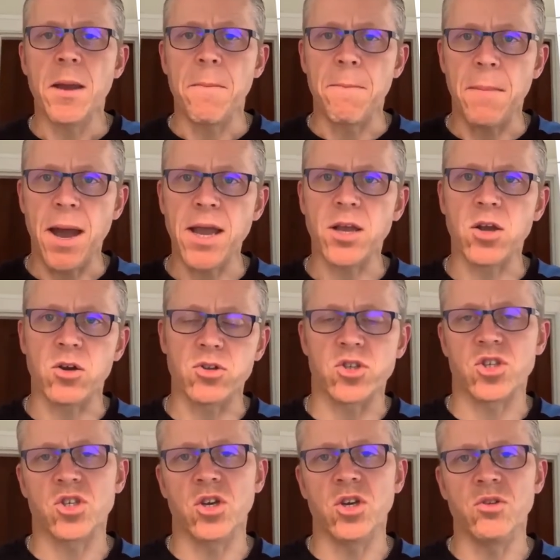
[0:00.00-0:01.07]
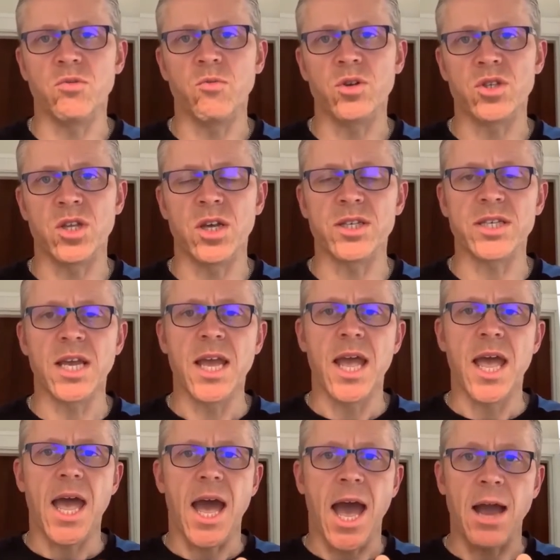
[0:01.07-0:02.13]
My concern was that
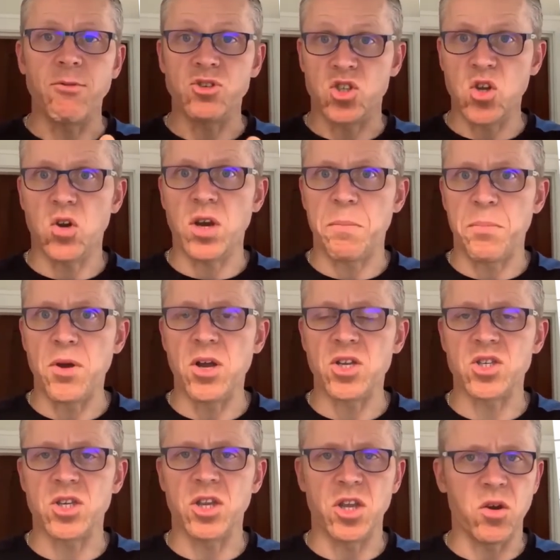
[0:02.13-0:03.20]
I was the only person,